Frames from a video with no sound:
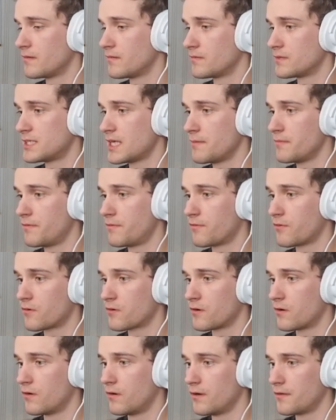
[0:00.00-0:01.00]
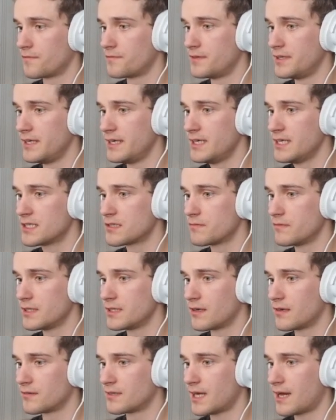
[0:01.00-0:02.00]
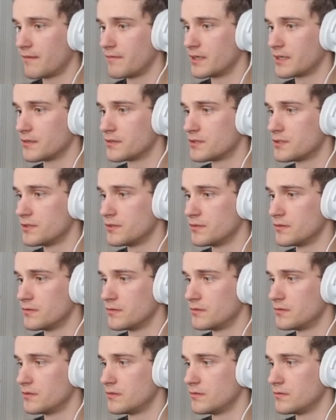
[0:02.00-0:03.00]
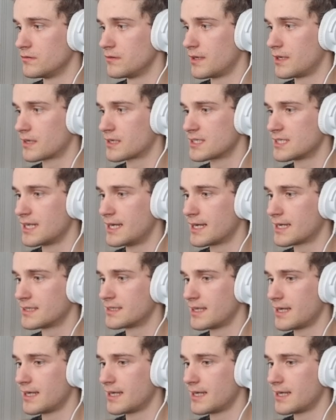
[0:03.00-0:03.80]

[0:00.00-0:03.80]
same for all of these without having to like select